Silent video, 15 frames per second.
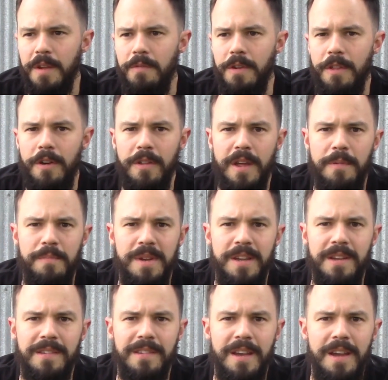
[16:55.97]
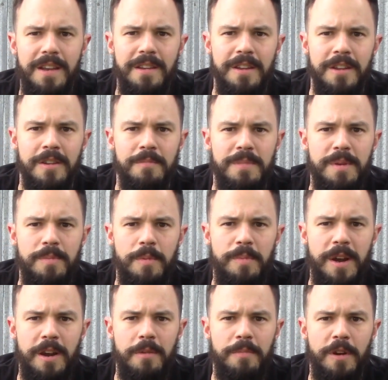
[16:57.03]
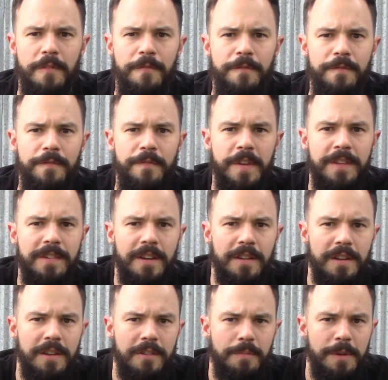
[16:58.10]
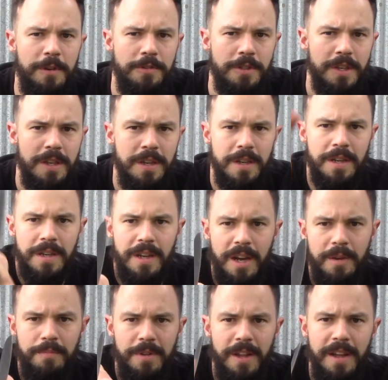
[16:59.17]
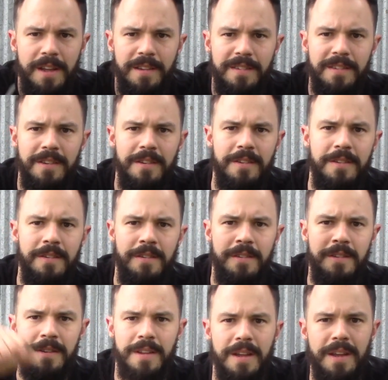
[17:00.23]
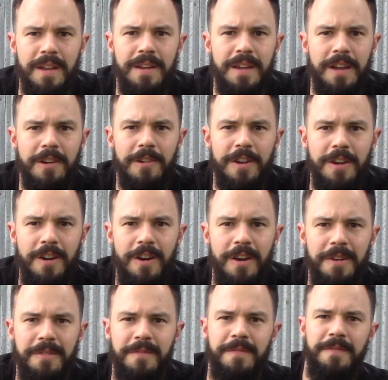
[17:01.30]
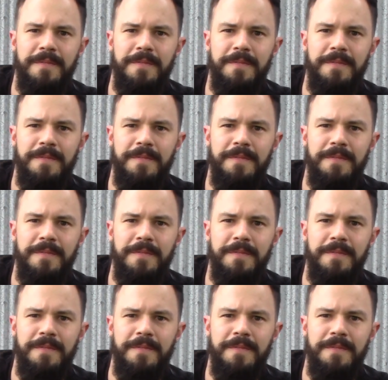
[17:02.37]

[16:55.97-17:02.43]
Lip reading: with all that being said, be prepared both physically and spiritually. God bless, and carry on.